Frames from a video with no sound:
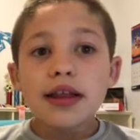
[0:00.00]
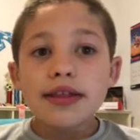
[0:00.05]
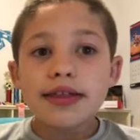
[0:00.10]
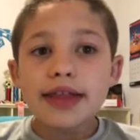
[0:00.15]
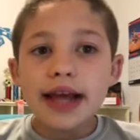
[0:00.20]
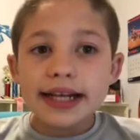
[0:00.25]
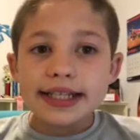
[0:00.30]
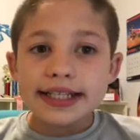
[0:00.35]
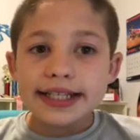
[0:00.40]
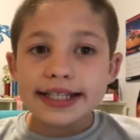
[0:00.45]

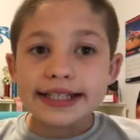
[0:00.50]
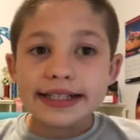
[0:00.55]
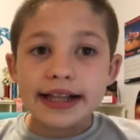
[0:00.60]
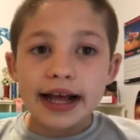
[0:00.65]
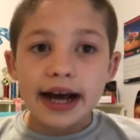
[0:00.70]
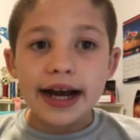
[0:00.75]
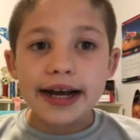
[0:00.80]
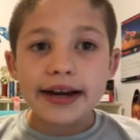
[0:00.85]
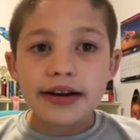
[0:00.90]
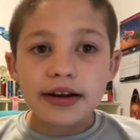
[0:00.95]
That
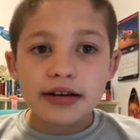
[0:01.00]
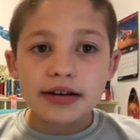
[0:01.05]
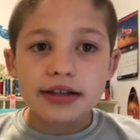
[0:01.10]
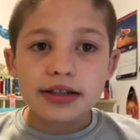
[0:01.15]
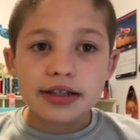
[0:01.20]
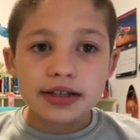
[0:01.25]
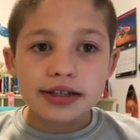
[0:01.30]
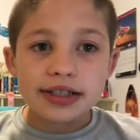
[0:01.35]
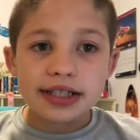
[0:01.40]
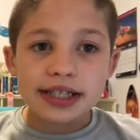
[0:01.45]
D-line on
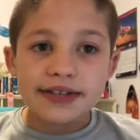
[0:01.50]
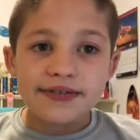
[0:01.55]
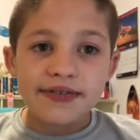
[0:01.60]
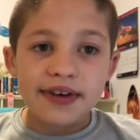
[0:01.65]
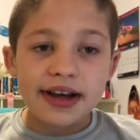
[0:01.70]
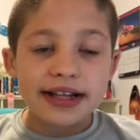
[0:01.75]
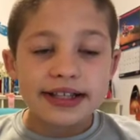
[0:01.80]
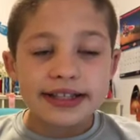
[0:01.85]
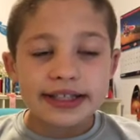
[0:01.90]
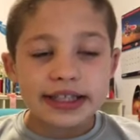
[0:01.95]
their
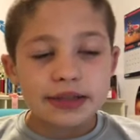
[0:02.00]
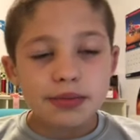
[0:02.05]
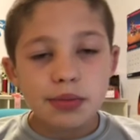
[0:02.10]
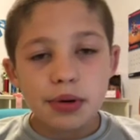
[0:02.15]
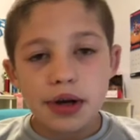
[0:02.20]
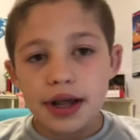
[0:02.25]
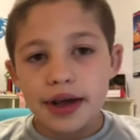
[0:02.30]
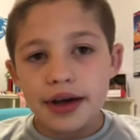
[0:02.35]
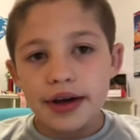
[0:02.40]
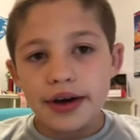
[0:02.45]
defense is
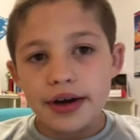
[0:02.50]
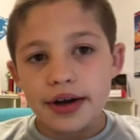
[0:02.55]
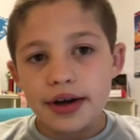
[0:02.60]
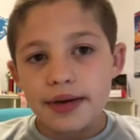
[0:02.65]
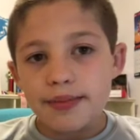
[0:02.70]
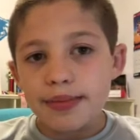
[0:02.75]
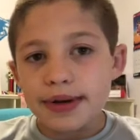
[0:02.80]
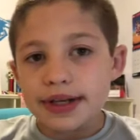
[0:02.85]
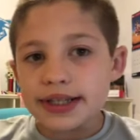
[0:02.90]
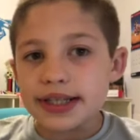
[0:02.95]
pretty
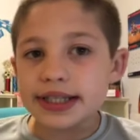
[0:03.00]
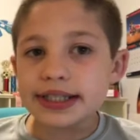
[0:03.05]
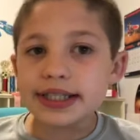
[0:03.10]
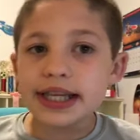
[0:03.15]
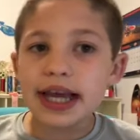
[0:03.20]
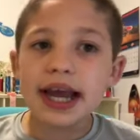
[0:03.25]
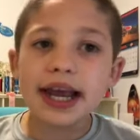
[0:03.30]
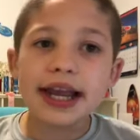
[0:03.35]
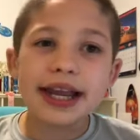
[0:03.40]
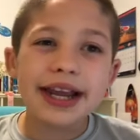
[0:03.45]
good, but the
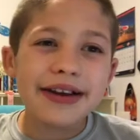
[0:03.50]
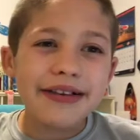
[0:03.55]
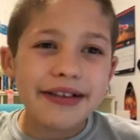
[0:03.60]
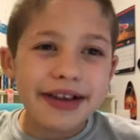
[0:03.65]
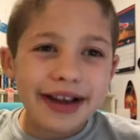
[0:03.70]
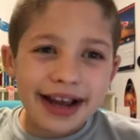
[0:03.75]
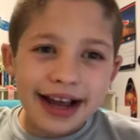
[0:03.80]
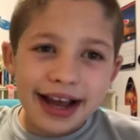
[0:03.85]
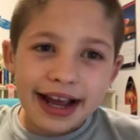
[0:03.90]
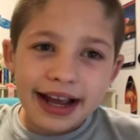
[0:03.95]
secondary
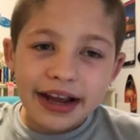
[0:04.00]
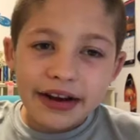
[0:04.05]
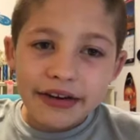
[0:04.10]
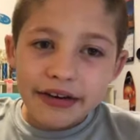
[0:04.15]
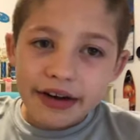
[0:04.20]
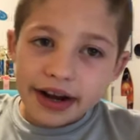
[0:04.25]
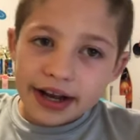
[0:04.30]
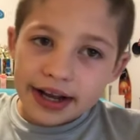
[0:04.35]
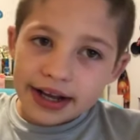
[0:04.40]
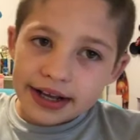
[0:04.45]
ain't
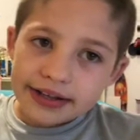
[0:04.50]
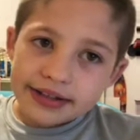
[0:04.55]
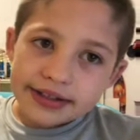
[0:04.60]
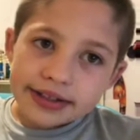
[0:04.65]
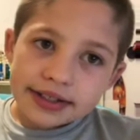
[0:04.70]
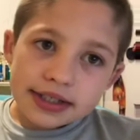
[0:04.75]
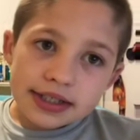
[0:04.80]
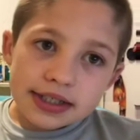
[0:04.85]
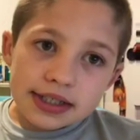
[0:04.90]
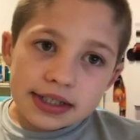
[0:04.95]
great.
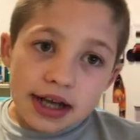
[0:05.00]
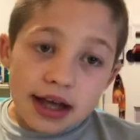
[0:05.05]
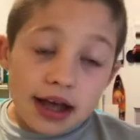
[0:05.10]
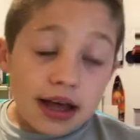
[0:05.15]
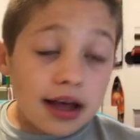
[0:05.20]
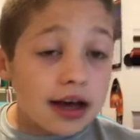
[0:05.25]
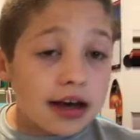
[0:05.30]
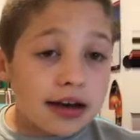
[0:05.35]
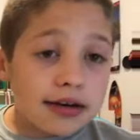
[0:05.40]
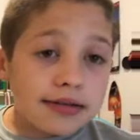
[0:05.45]

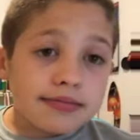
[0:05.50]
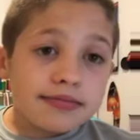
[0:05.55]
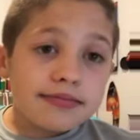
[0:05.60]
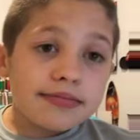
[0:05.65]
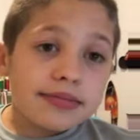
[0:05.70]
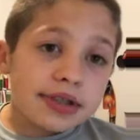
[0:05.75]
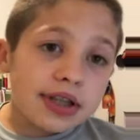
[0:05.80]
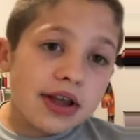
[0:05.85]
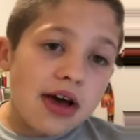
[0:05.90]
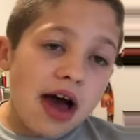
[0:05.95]
The
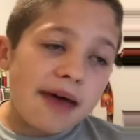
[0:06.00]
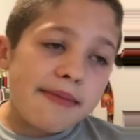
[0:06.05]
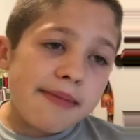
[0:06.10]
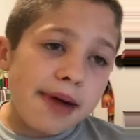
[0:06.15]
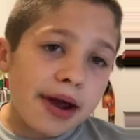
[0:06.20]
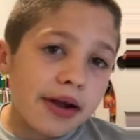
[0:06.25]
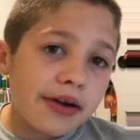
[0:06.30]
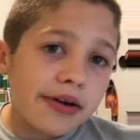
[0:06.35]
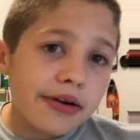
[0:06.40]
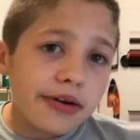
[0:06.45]

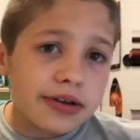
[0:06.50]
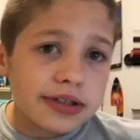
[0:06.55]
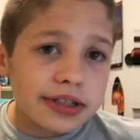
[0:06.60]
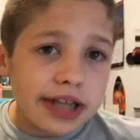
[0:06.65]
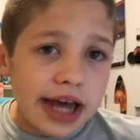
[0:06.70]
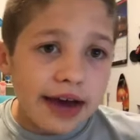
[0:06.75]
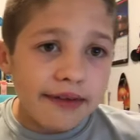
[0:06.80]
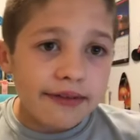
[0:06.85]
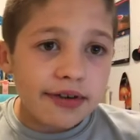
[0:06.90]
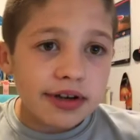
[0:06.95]
linebacker core is
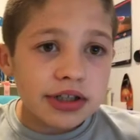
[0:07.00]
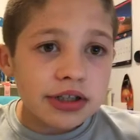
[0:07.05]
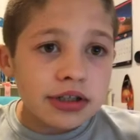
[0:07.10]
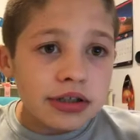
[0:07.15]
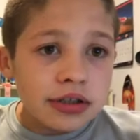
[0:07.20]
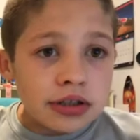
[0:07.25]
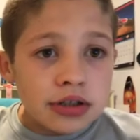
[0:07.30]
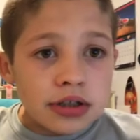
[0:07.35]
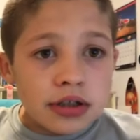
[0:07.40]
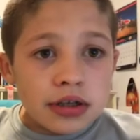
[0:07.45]
average,
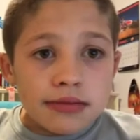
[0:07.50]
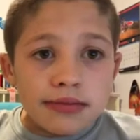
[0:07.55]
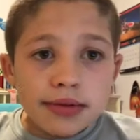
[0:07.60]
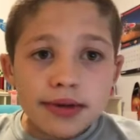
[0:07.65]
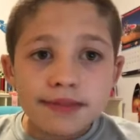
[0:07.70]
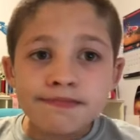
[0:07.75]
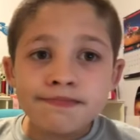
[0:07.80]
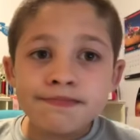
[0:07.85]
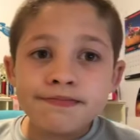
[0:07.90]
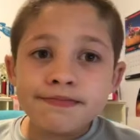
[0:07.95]

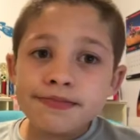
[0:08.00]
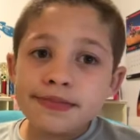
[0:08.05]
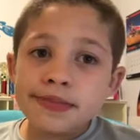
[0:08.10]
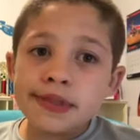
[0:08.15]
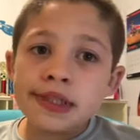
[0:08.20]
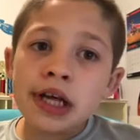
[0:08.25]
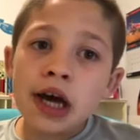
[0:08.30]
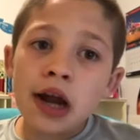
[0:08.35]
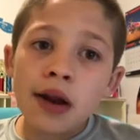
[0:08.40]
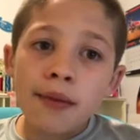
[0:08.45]
but
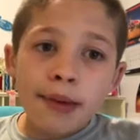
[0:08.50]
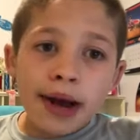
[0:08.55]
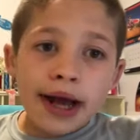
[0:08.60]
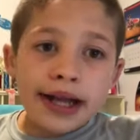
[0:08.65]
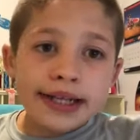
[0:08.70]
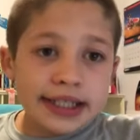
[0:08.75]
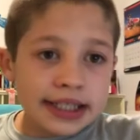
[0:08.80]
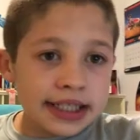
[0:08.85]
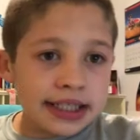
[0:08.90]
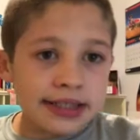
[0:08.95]
not a
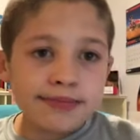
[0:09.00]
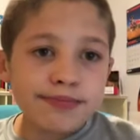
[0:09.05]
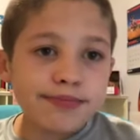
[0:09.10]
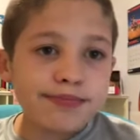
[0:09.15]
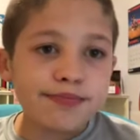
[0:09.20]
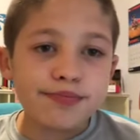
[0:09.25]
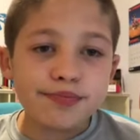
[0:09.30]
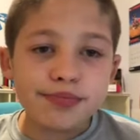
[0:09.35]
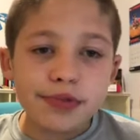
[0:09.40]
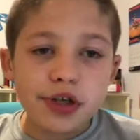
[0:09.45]
bad team.
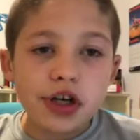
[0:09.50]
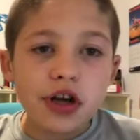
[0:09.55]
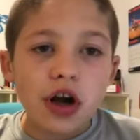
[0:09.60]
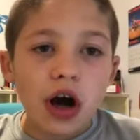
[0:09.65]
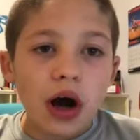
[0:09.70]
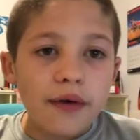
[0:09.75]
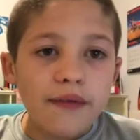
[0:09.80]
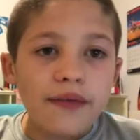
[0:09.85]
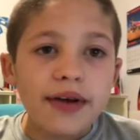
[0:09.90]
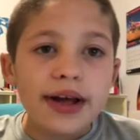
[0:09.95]
Good
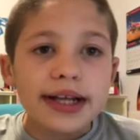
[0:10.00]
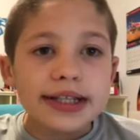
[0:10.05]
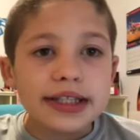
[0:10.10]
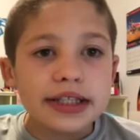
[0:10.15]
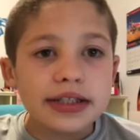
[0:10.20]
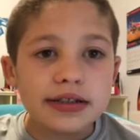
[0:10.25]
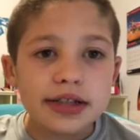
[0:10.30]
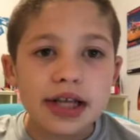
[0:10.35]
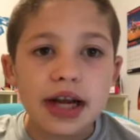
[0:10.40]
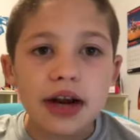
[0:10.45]

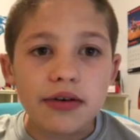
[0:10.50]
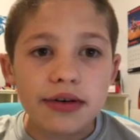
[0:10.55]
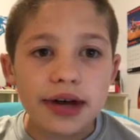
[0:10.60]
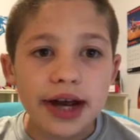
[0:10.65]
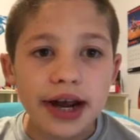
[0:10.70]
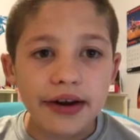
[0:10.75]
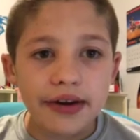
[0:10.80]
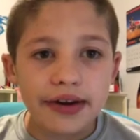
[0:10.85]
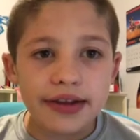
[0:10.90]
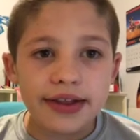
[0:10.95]
offense that'll
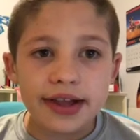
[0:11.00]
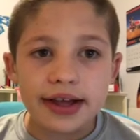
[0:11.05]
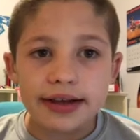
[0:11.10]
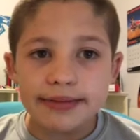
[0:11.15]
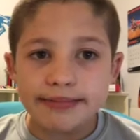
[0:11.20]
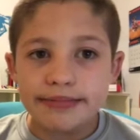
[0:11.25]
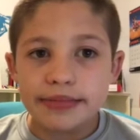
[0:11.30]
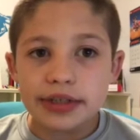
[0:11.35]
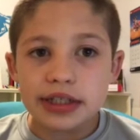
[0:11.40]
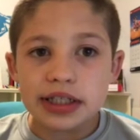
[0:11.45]
carry
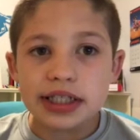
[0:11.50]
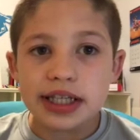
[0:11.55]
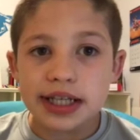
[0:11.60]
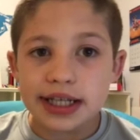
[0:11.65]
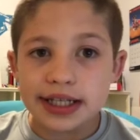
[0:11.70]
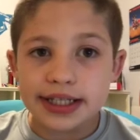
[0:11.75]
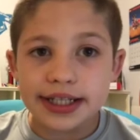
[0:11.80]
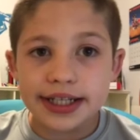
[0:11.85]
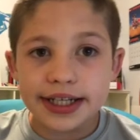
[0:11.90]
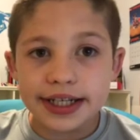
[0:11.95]
them
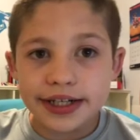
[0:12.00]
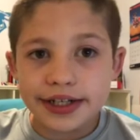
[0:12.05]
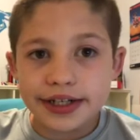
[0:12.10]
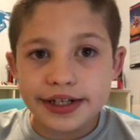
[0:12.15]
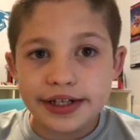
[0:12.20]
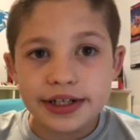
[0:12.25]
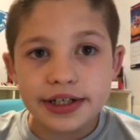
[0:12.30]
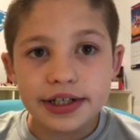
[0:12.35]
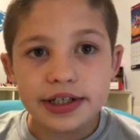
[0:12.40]
this year.